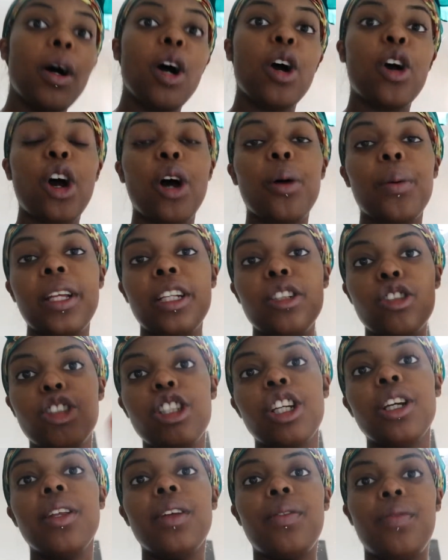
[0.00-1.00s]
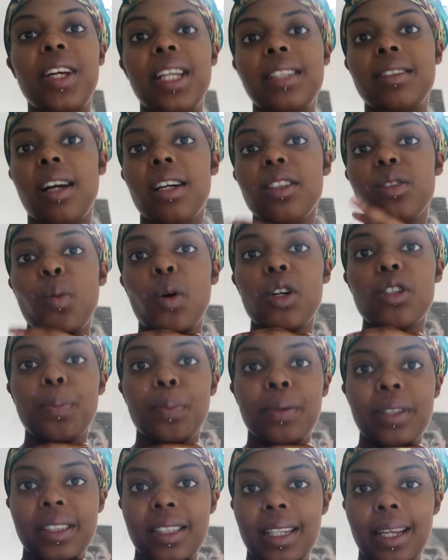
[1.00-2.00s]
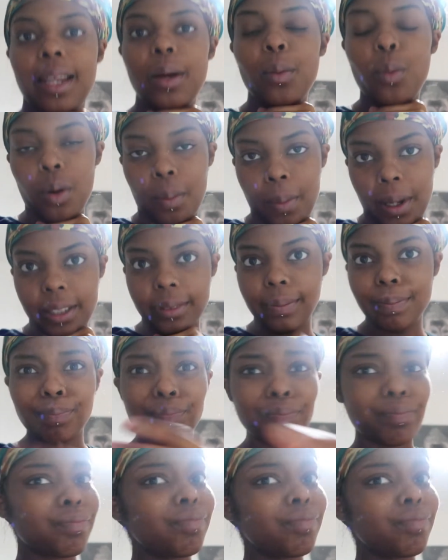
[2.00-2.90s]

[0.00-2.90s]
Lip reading: are going to the theater to watch Pretty Woman.